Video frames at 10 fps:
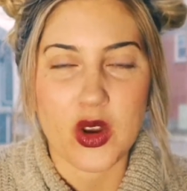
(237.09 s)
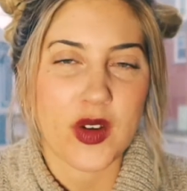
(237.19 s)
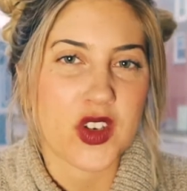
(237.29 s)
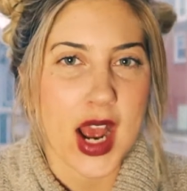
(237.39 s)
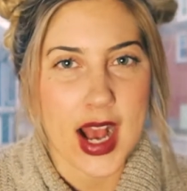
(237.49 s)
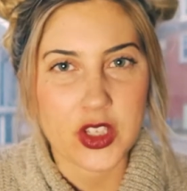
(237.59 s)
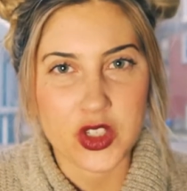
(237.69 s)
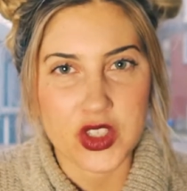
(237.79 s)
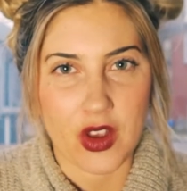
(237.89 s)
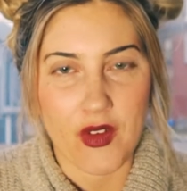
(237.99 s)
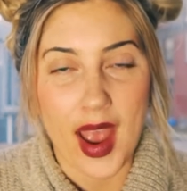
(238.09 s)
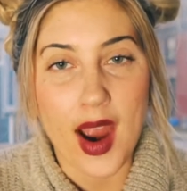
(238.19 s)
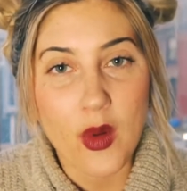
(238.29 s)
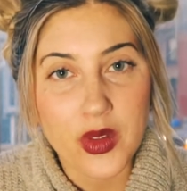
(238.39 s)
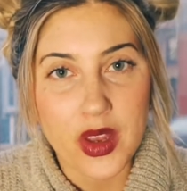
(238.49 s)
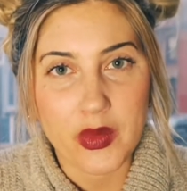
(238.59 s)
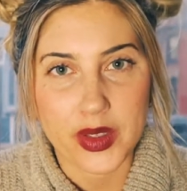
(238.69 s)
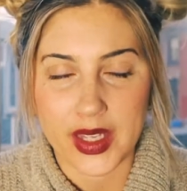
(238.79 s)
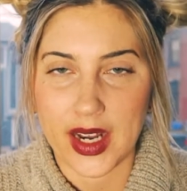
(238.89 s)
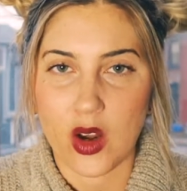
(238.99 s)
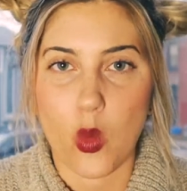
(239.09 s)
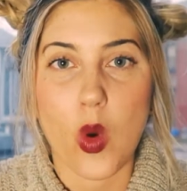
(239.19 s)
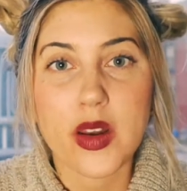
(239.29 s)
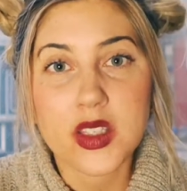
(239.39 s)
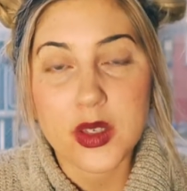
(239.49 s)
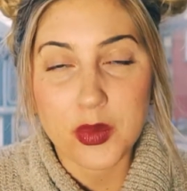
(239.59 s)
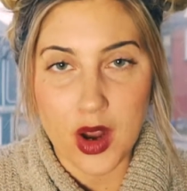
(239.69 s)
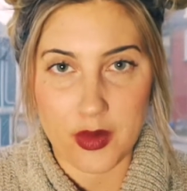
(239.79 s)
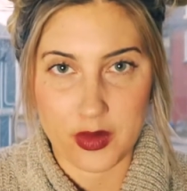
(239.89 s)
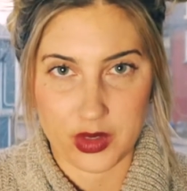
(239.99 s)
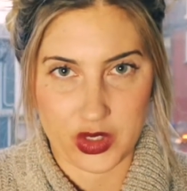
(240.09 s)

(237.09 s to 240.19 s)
You have to ask yourself, how are they related? What is the problem you're